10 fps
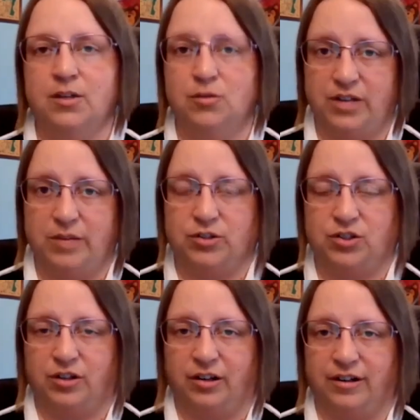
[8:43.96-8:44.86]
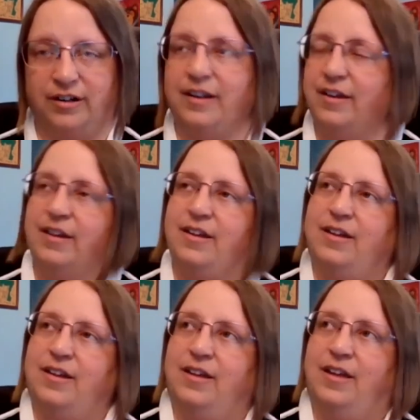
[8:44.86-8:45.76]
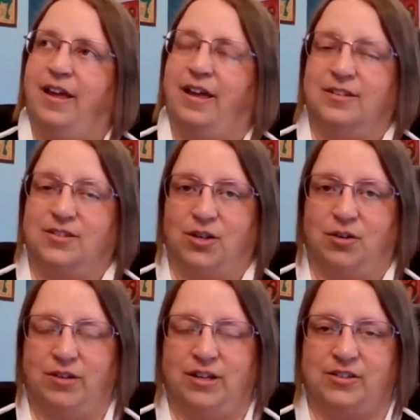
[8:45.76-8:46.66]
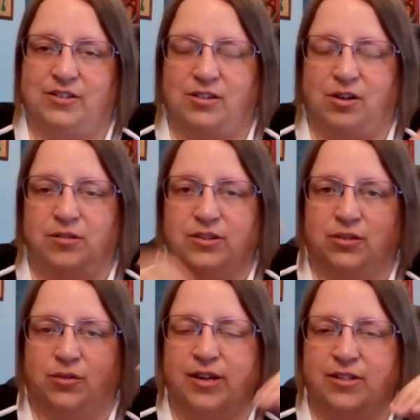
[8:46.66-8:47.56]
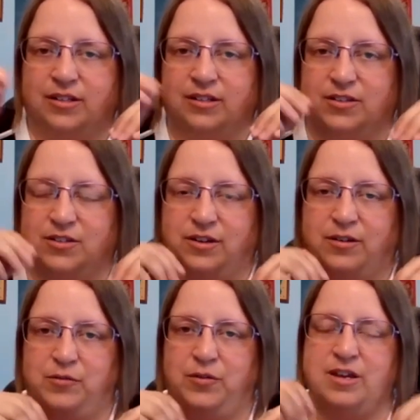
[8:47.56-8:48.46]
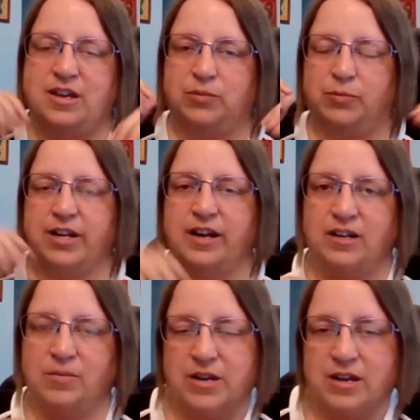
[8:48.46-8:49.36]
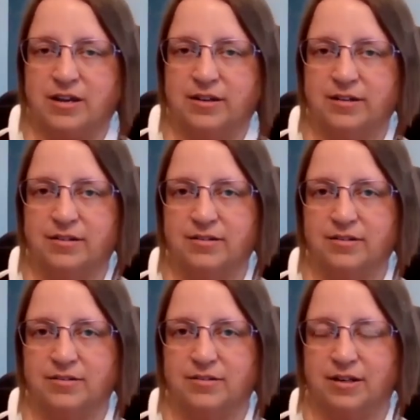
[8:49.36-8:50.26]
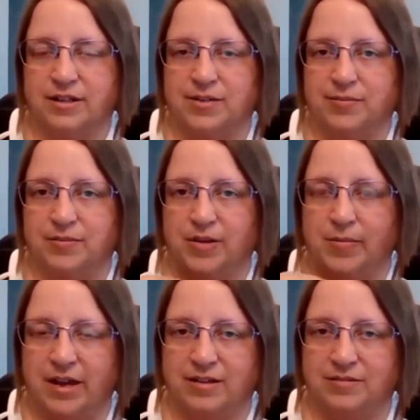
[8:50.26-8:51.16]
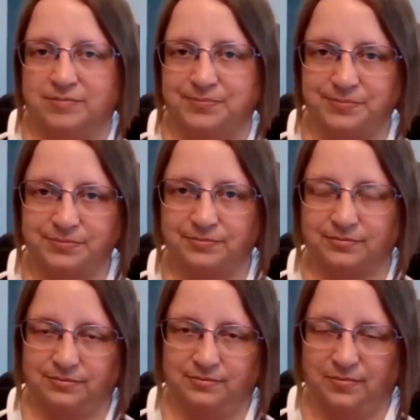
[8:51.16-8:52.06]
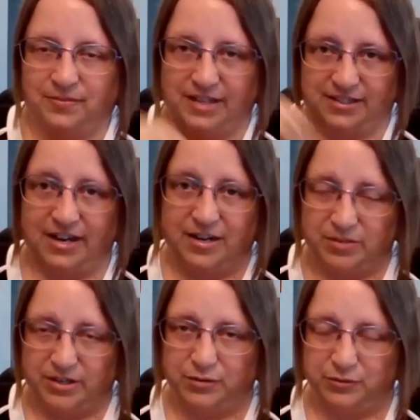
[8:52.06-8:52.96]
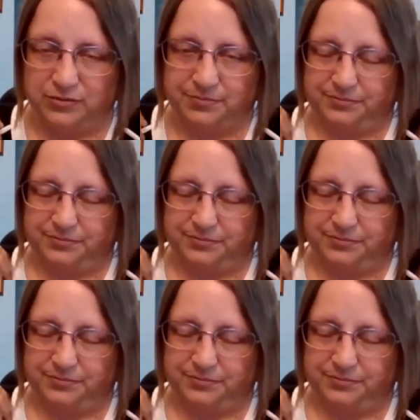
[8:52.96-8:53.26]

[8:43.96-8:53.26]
whose name is Sugar. And so it's all this craziness of he's pretending to be a man that's not himself